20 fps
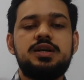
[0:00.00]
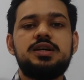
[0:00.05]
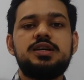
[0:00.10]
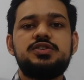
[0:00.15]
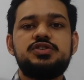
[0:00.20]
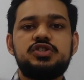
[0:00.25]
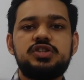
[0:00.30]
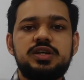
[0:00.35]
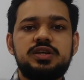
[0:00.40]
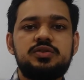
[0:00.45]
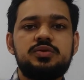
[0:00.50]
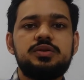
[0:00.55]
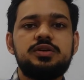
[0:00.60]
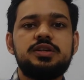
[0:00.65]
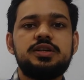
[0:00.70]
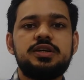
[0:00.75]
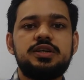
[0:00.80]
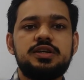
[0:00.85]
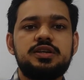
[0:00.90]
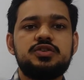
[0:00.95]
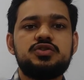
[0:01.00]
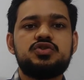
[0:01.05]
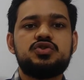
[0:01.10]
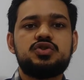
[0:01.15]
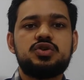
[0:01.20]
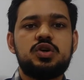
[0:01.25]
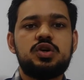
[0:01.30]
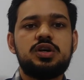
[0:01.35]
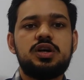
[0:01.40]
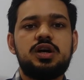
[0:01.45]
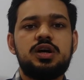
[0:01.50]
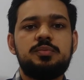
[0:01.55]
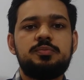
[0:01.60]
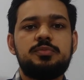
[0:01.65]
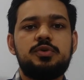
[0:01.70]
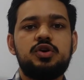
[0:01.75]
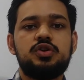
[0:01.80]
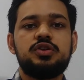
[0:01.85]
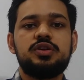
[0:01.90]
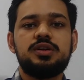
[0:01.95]
Generally, it is drawn up
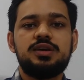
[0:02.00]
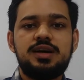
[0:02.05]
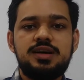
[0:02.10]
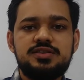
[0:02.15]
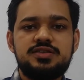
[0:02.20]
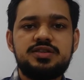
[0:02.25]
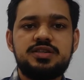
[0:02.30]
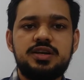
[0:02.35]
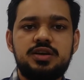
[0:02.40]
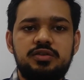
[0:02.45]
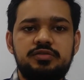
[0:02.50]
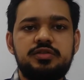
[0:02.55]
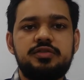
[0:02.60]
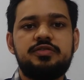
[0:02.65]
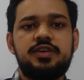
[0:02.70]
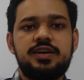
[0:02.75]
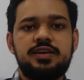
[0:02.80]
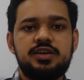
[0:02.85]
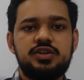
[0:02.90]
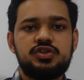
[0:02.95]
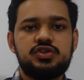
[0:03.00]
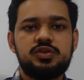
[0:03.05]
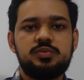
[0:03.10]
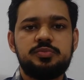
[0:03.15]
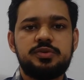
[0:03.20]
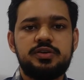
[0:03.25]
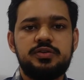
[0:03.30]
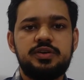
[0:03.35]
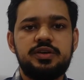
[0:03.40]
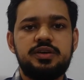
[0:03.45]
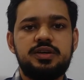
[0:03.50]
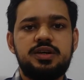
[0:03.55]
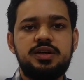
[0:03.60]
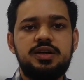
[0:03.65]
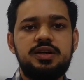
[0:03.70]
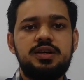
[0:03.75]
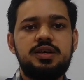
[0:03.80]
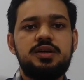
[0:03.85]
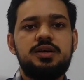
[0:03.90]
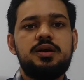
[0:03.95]
on the last day of the financial period,
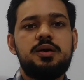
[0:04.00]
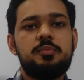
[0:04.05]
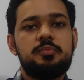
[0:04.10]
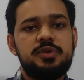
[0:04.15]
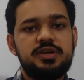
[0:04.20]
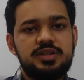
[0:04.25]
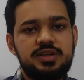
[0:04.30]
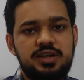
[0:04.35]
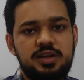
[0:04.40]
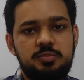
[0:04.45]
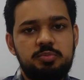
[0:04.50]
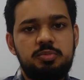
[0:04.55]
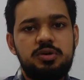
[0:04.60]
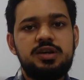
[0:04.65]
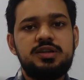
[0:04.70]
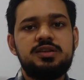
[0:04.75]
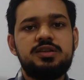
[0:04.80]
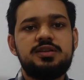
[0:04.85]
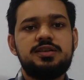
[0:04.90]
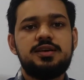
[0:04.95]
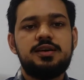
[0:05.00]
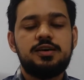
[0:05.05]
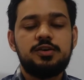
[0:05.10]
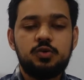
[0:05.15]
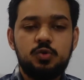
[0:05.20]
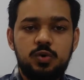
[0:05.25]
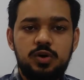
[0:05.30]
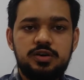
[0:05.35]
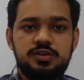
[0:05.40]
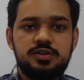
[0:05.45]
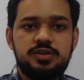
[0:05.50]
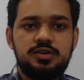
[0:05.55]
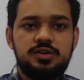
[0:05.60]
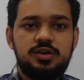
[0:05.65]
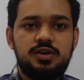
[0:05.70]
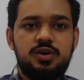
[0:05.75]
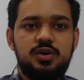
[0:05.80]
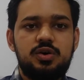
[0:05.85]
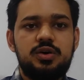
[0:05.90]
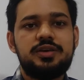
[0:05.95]
be that a month, a quarter,
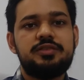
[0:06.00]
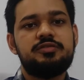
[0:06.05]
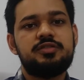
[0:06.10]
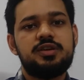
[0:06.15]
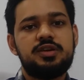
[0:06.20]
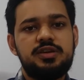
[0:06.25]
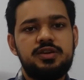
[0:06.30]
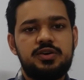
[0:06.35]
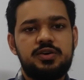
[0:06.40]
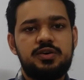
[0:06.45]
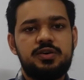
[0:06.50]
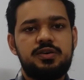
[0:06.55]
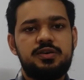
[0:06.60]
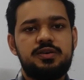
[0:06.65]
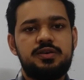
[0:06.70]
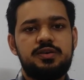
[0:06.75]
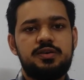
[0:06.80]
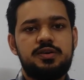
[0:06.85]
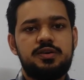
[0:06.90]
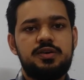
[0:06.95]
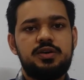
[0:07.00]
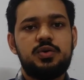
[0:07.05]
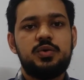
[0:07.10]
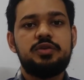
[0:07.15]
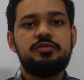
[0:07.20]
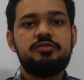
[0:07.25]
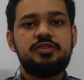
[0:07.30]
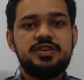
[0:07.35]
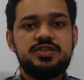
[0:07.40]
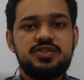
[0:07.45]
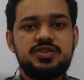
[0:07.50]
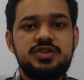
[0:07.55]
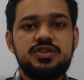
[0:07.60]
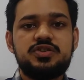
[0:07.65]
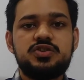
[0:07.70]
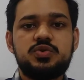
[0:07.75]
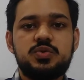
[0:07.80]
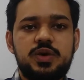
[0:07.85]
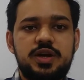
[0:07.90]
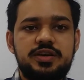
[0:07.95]
or even a year. Now, investors,
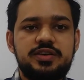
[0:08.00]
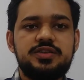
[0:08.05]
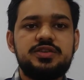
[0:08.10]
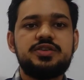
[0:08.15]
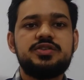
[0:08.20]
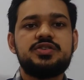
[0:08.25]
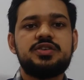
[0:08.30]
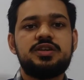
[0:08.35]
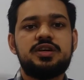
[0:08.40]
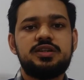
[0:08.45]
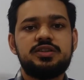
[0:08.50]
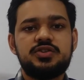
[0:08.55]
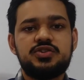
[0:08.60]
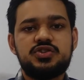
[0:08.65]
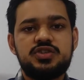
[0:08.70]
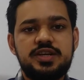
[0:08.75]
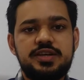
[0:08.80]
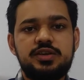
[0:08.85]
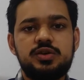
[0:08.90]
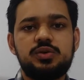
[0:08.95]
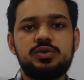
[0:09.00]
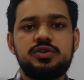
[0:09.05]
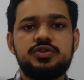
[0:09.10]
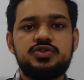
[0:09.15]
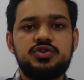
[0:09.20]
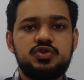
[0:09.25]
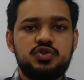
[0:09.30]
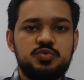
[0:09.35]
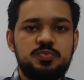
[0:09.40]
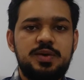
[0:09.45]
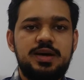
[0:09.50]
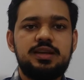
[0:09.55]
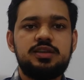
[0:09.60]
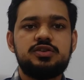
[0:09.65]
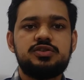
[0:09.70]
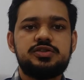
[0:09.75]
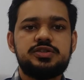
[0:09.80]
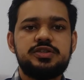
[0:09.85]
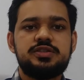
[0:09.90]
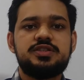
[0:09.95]
creditors, and other stakeholders use
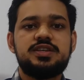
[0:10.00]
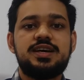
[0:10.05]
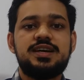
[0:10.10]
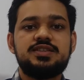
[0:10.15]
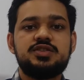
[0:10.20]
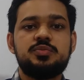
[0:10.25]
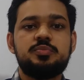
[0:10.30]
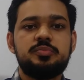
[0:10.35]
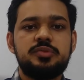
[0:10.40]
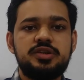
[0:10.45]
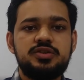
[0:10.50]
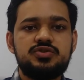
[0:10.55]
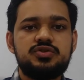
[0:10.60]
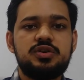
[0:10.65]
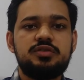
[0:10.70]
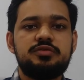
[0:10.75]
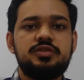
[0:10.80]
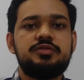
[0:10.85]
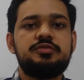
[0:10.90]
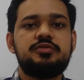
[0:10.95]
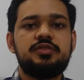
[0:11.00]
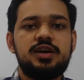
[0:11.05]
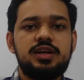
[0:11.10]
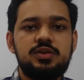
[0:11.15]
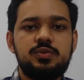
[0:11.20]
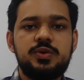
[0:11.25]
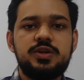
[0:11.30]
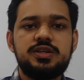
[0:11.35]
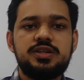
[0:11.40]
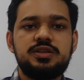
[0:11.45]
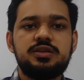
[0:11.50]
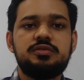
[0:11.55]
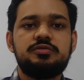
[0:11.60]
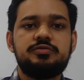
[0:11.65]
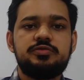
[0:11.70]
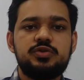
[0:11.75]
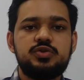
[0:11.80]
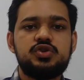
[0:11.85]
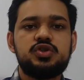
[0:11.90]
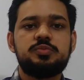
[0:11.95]
balance sheets as a means of evaluating the
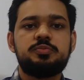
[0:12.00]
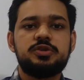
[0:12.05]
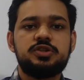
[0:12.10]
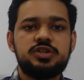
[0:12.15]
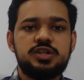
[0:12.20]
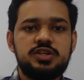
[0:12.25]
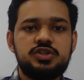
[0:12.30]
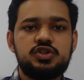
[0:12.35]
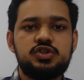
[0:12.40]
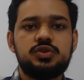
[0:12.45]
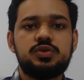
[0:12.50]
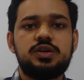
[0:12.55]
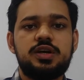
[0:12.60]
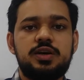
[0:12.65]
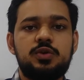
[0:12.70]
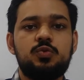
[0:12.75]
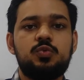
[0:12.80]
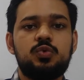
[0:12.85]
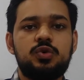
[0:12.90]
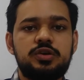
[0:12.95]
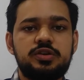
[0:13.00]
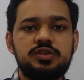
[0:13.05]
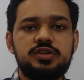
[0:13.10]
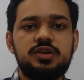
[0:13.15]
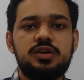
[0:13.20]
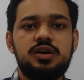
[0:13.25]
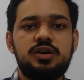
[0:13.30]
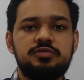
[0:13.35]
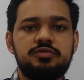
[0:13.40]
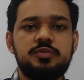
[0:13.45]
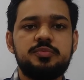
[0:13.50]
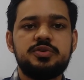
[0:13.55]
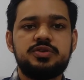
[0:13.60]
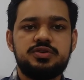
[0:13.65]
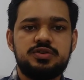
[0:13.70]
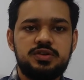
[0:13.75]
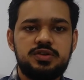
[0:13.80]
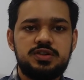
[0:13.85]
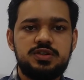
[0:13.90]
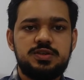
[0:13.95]
future potential and worth of a
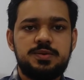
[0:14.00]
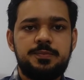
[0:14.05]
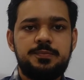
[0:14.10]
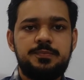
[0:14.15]
business.